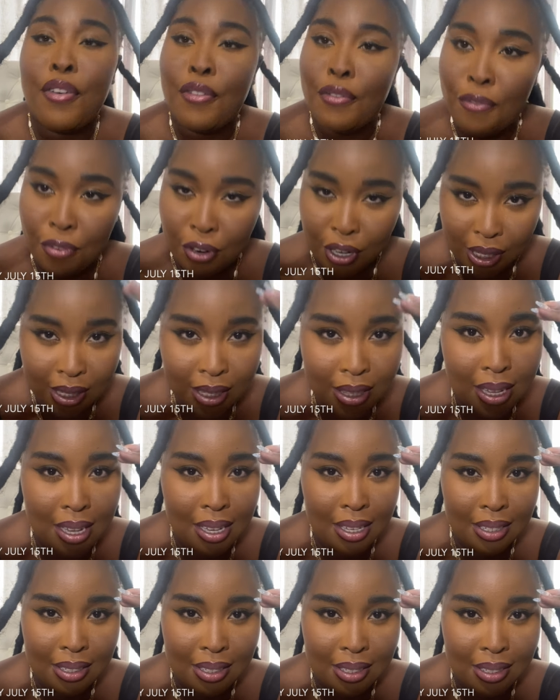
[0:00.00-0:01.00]
first
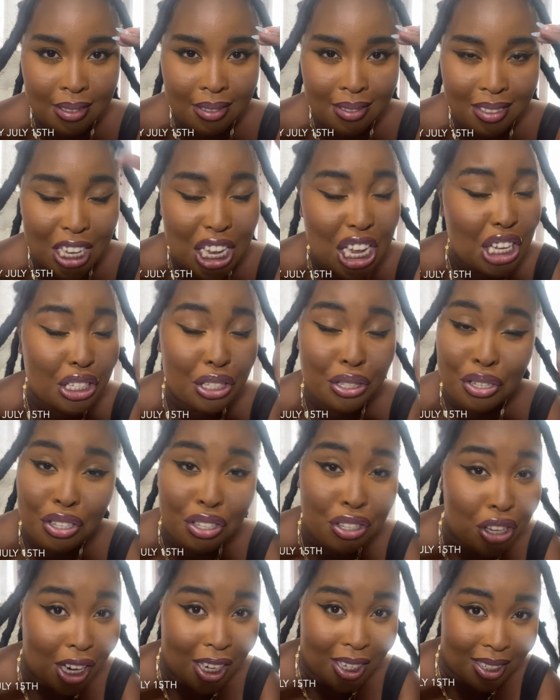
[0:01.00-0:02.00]
things is to
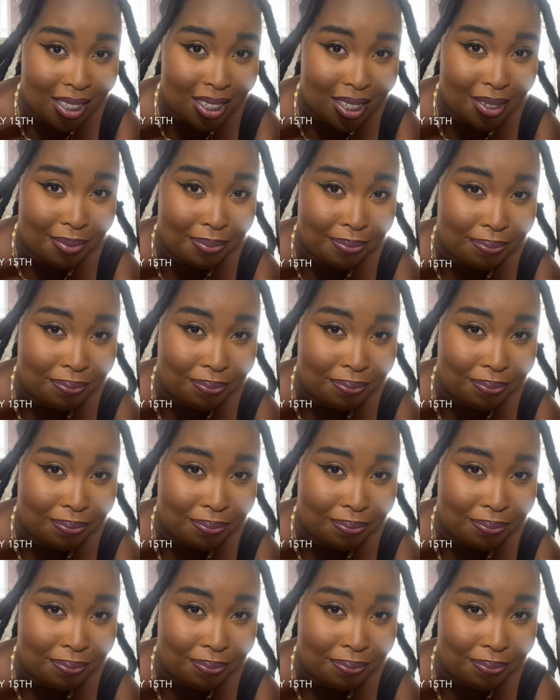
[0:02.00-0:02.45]
start.